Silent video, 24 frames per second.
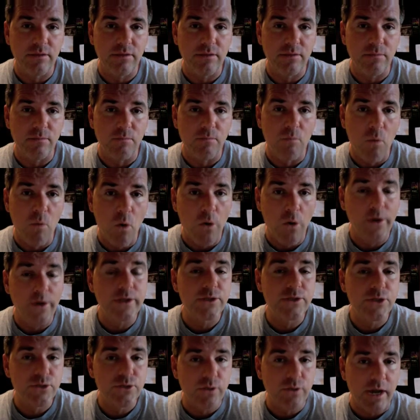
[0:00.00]
more
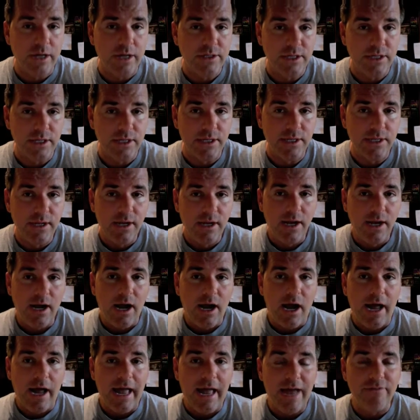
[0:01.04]
instruction,
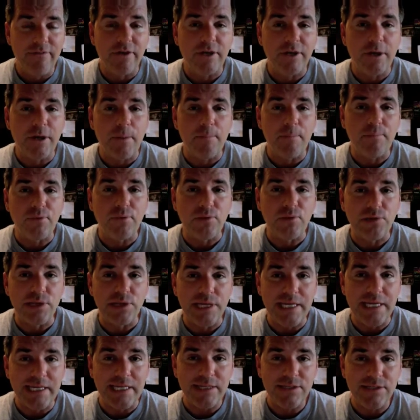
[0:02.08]
I have a
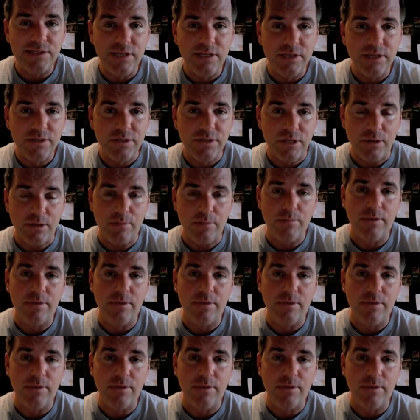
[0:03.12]
complete system